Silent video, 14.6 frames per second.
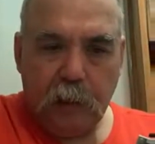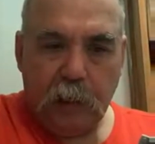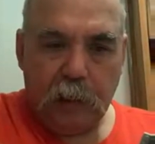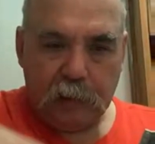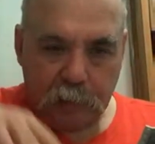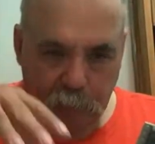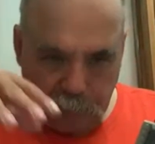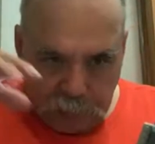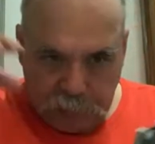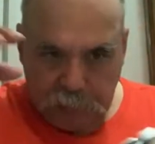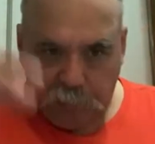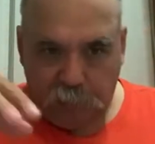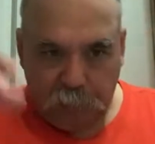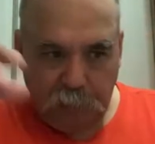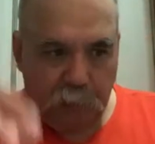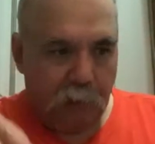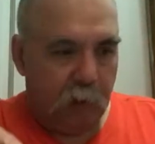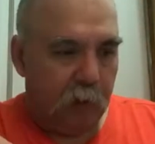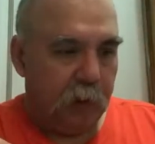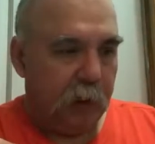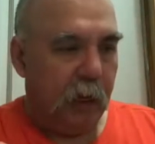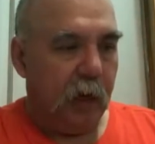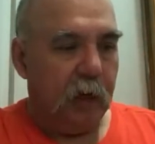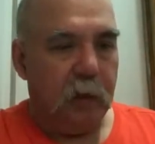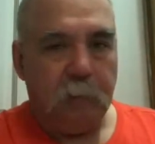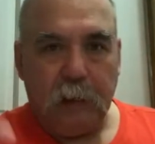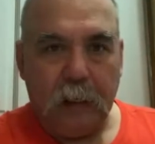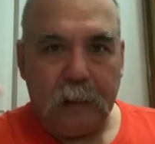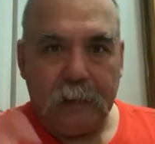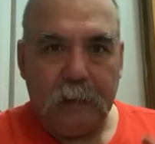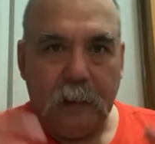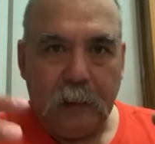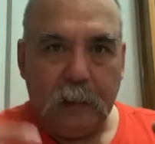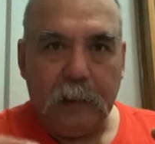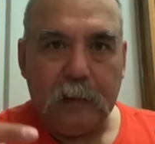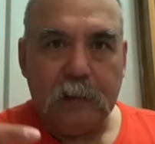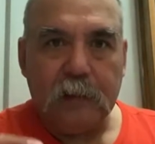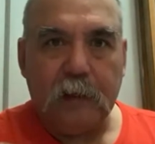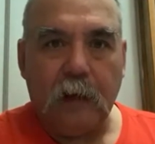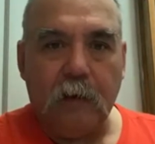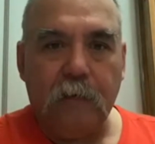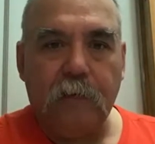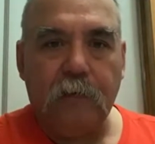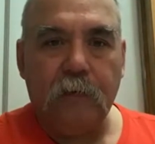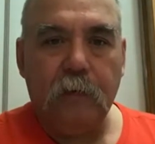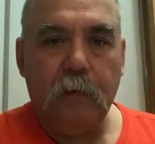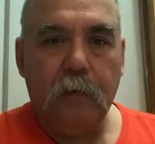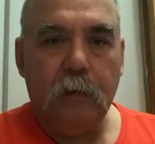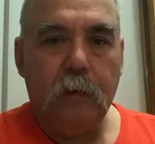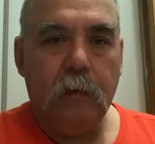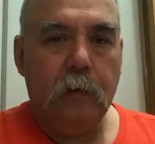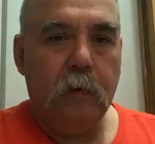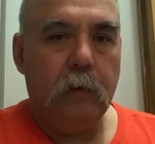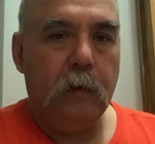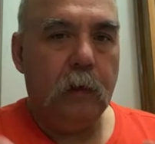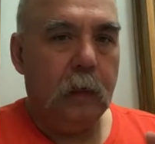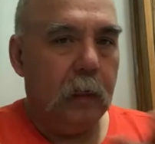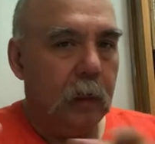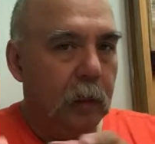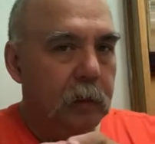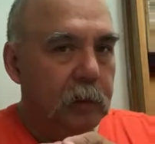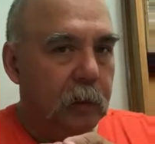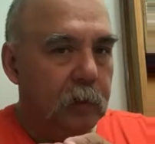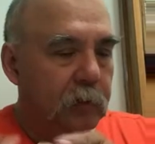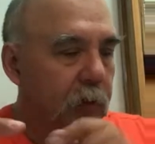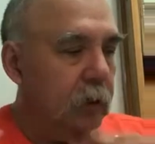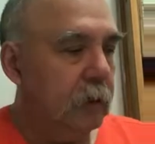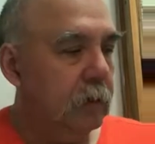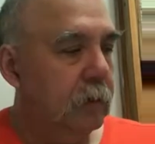and so it's easier for me to look down and be like digging and stuff, and not seeing the screen.